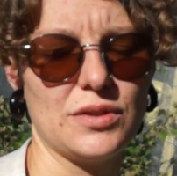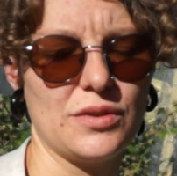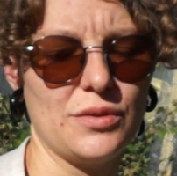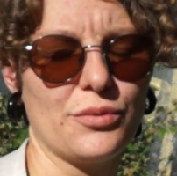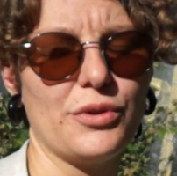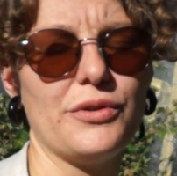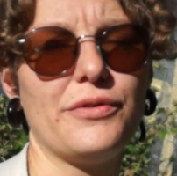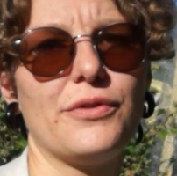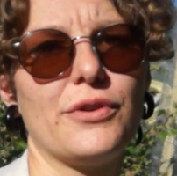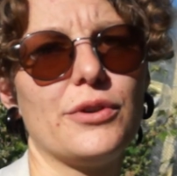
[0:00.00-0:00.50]
the
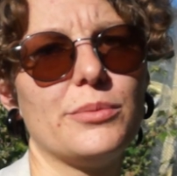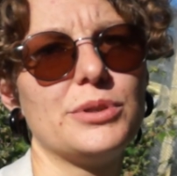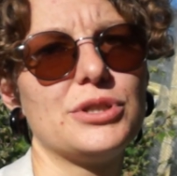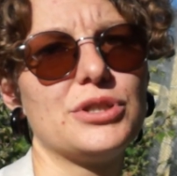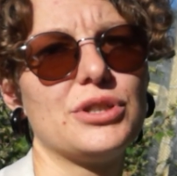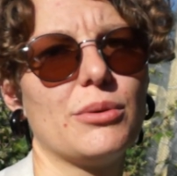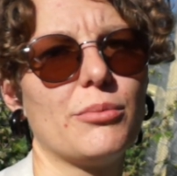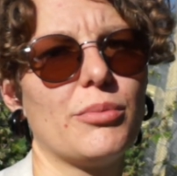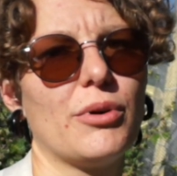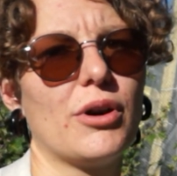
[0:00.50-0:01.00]

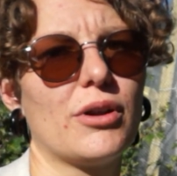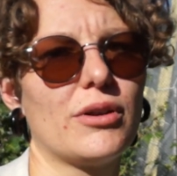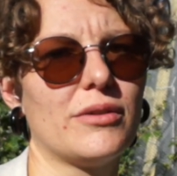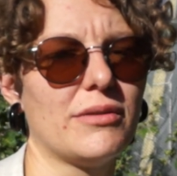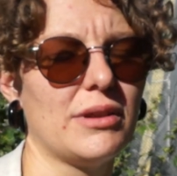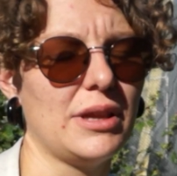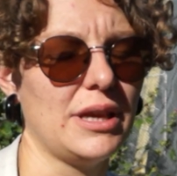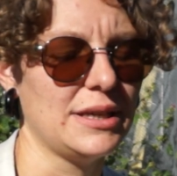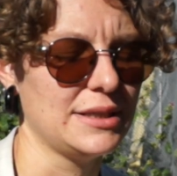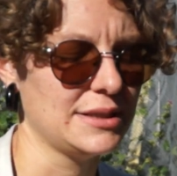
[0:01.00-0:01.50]
refurbishing part of
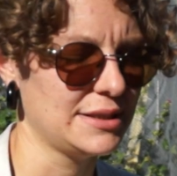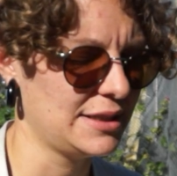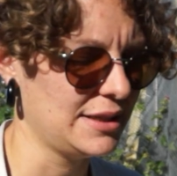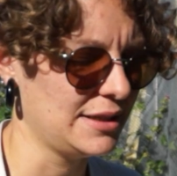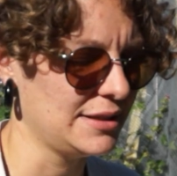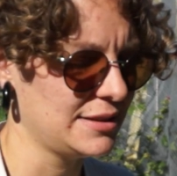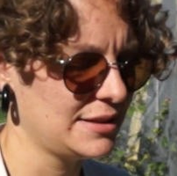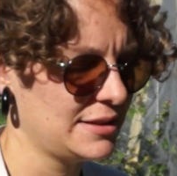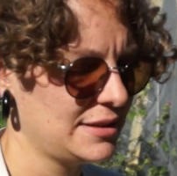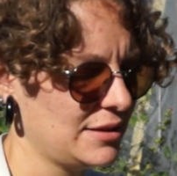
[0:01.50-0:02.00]
things
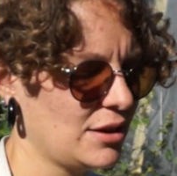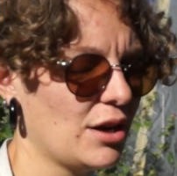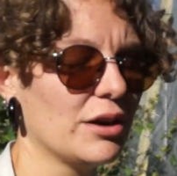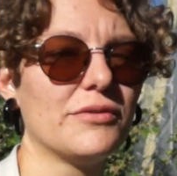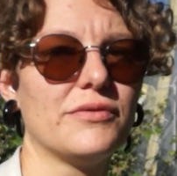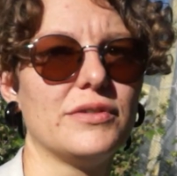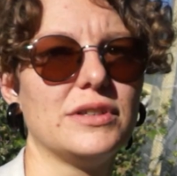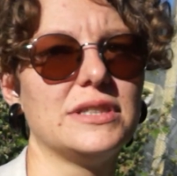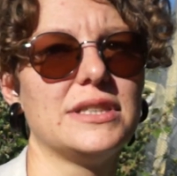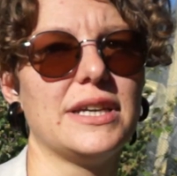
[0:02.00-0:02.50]
does
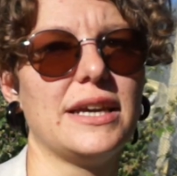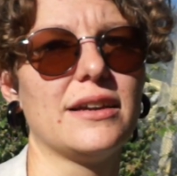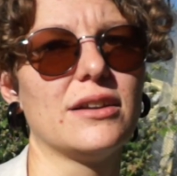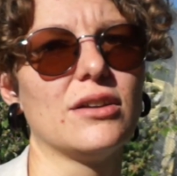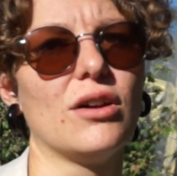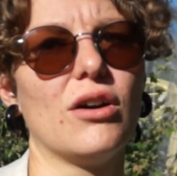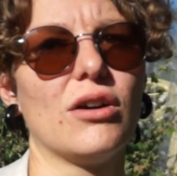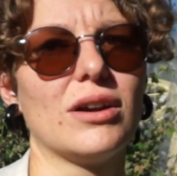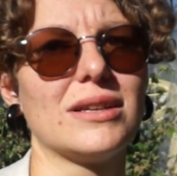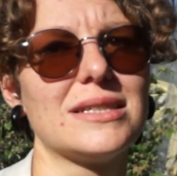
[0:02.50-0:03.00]
often take
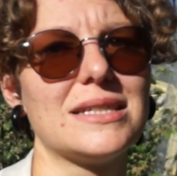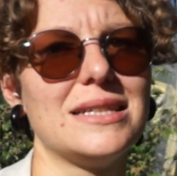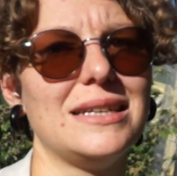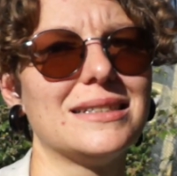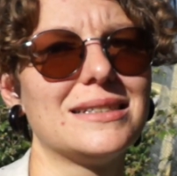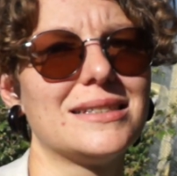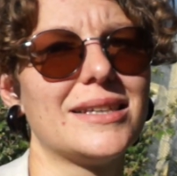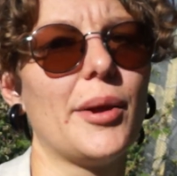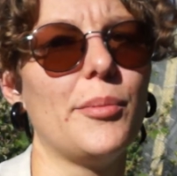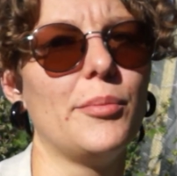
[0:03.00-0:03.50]
long. It's the
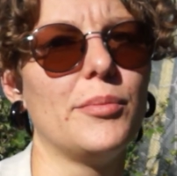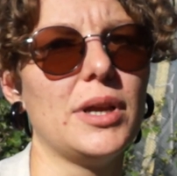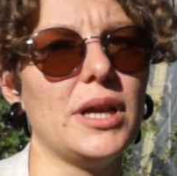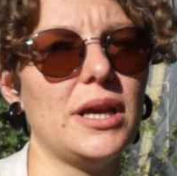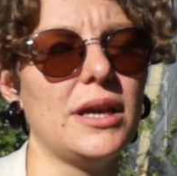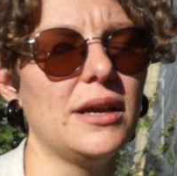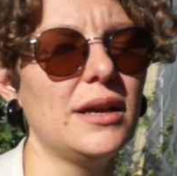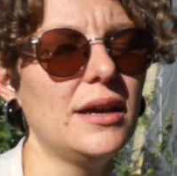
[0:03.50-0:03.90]
assembly